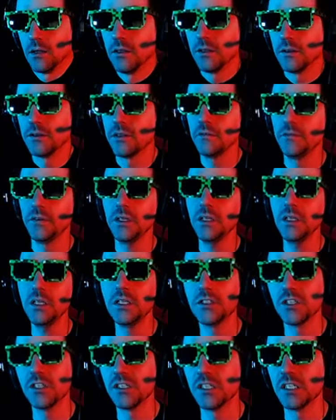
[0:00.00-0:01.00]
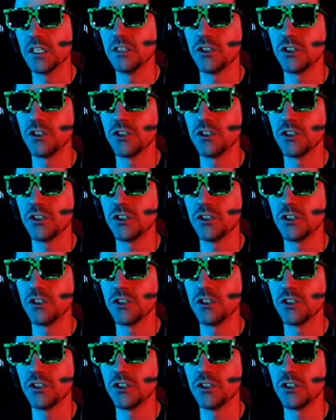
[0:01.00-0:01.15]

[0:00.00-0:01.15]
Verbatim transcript: The village is in